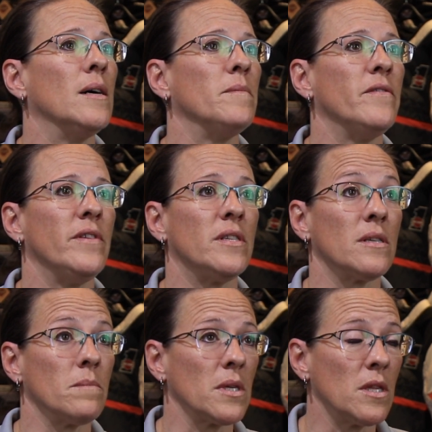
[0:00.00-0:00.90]
If
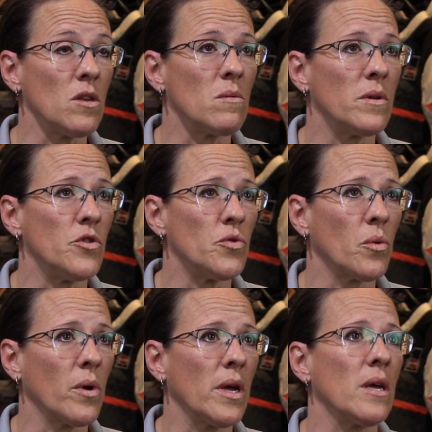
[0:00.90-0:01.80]
it's something that you
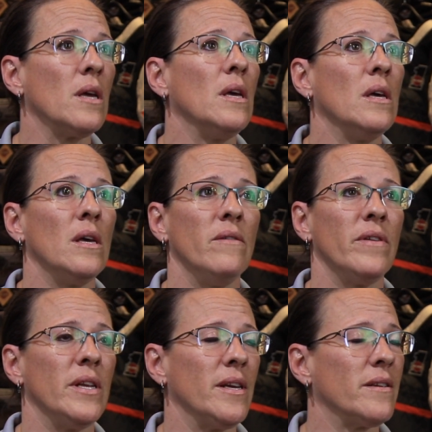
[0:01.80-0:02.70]
enjoy,
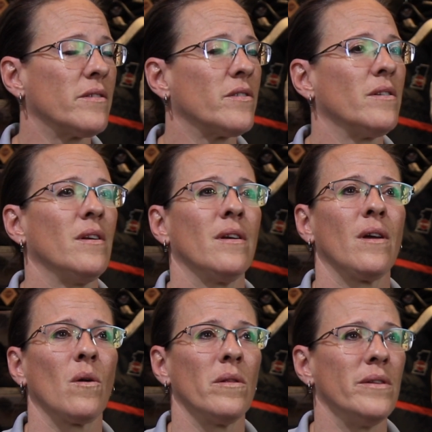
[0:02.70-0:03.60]
if it is,
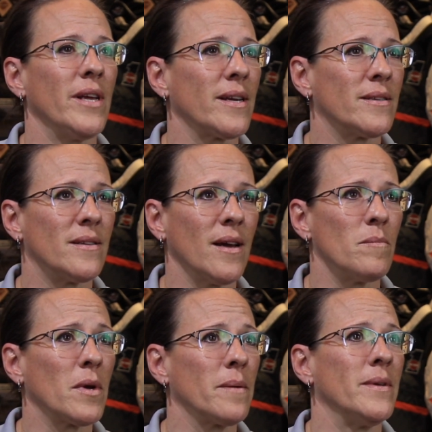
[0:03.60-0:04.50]
go to the next step.